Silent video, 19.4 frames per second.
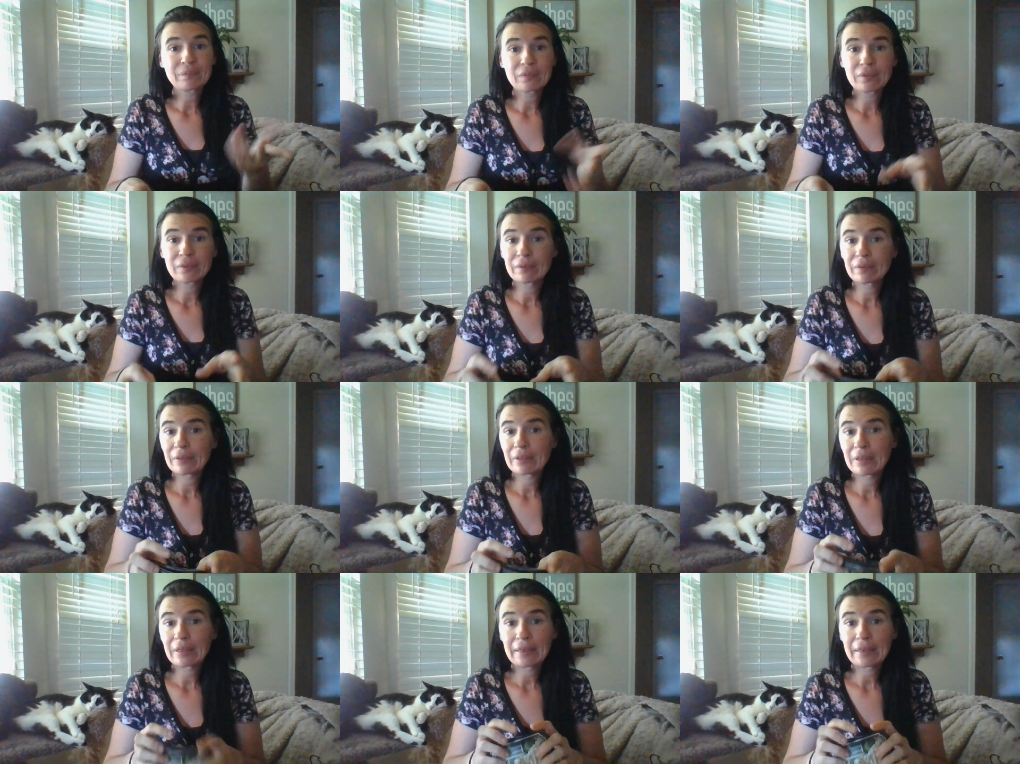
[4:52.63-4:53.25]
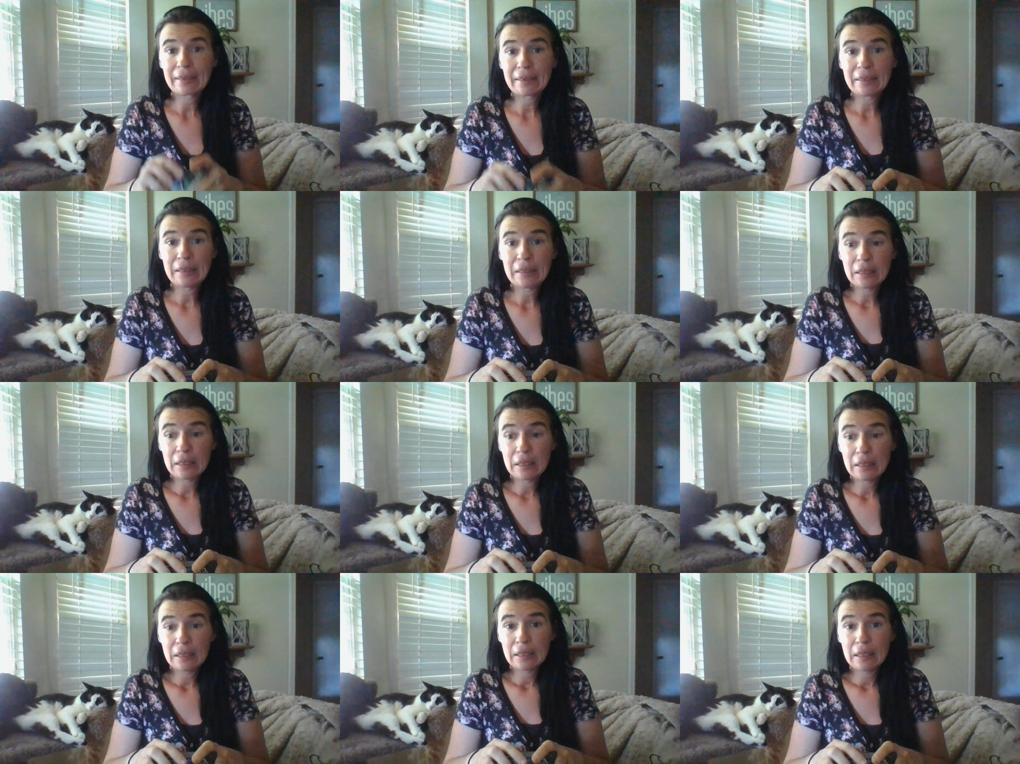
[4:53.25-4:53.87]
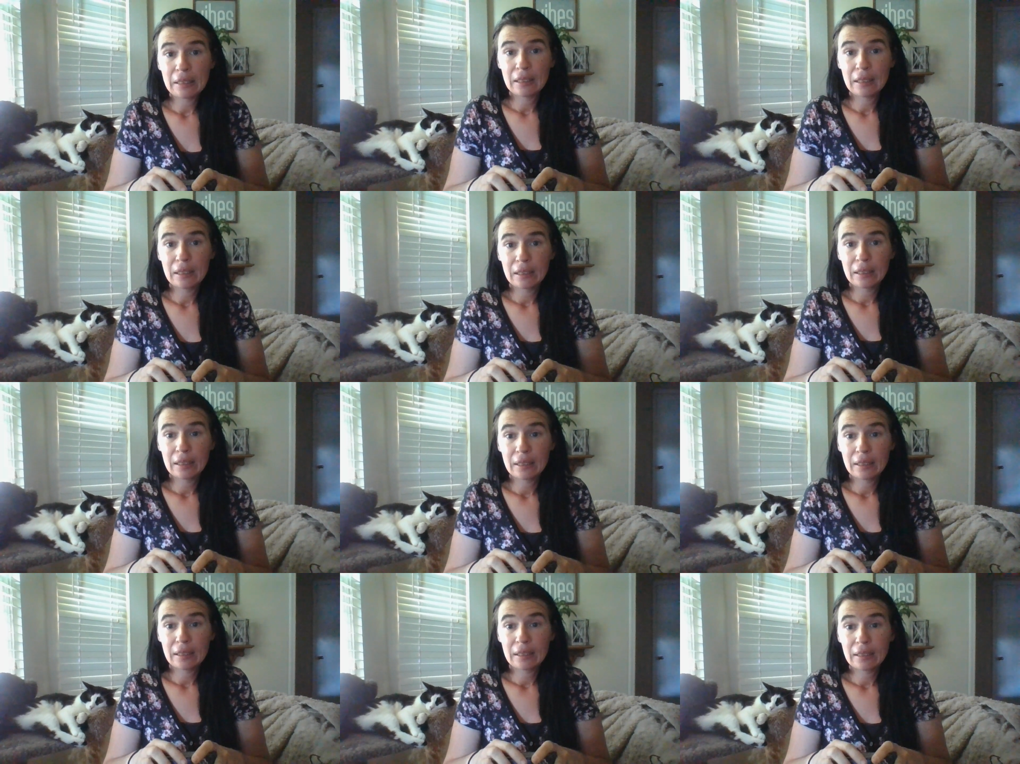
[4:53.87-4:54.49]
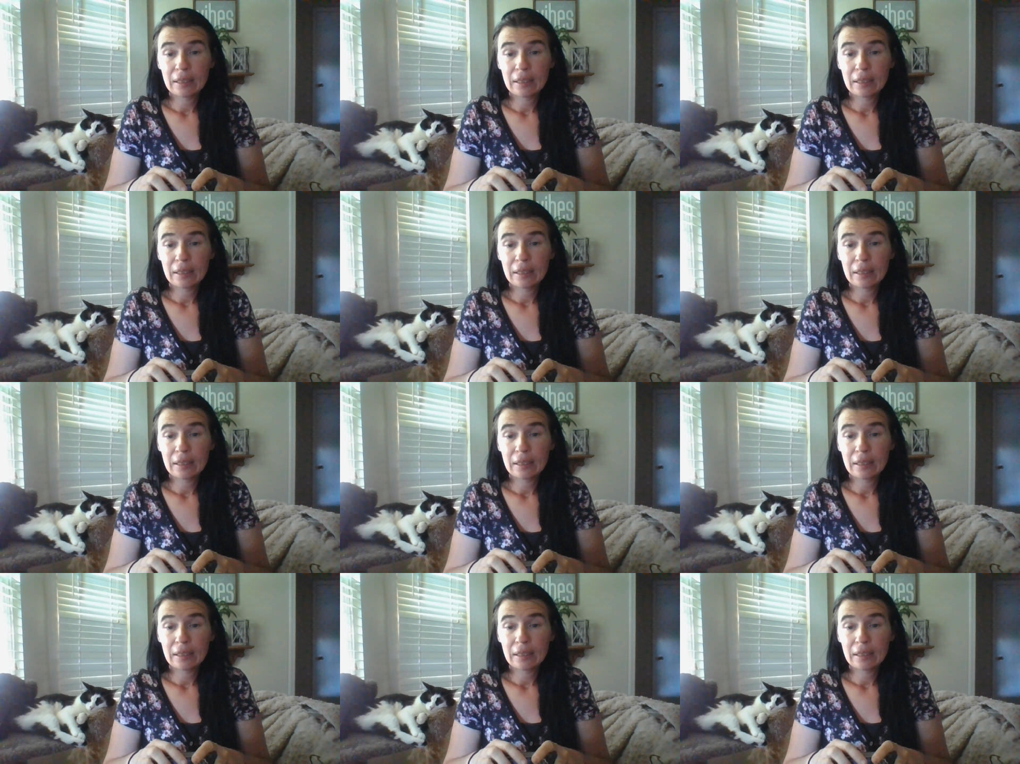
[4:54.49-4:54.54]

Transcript: (silence)